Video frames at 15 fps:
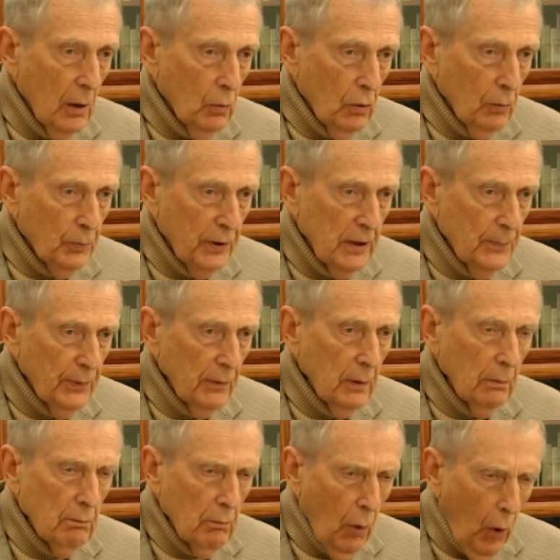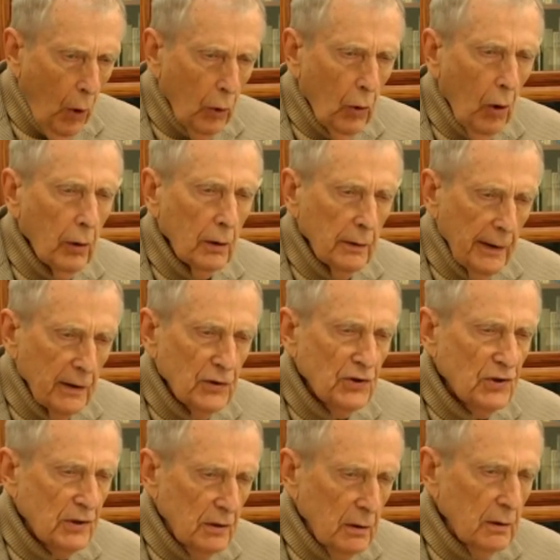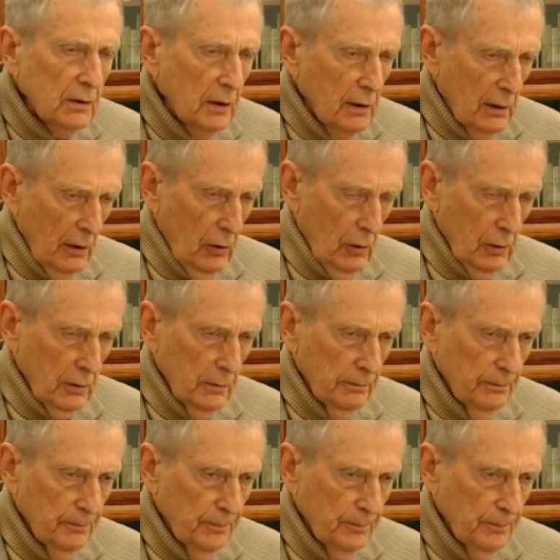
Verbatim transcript: where people more or less still get along.